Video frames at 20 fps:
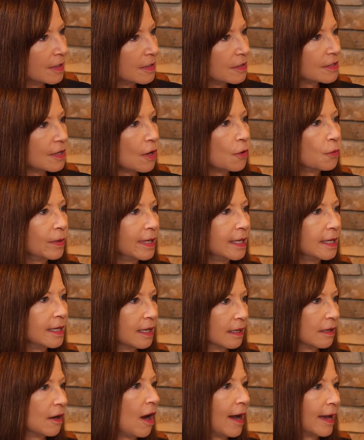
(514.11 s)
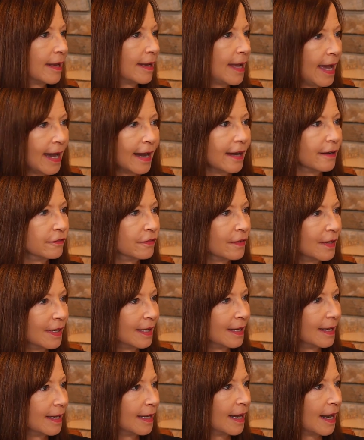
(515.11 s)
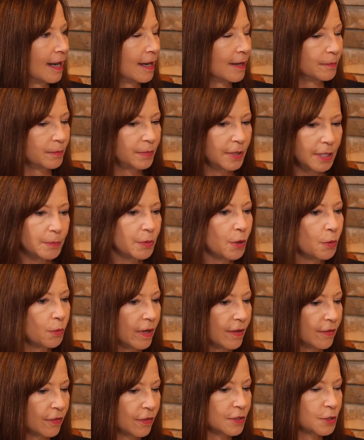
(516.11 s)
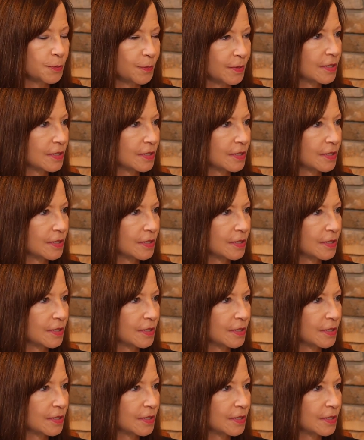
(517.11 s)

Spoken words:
So we cannot have people with